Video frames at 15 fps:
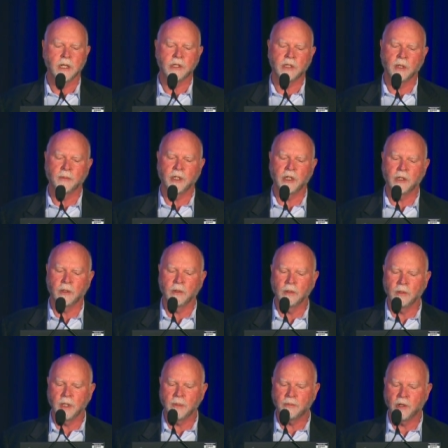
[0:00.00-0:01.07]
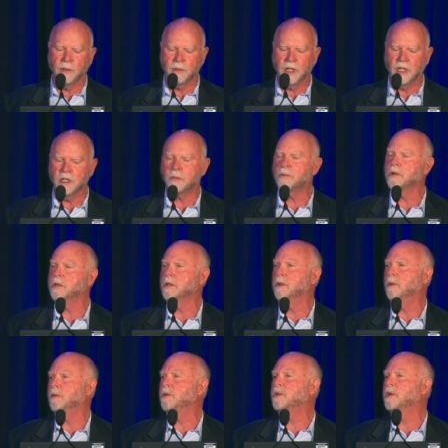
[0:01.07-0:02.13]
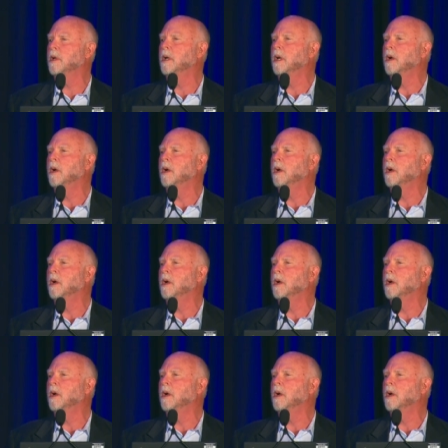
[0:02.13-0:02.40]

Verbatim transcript: Some of the early proteins produced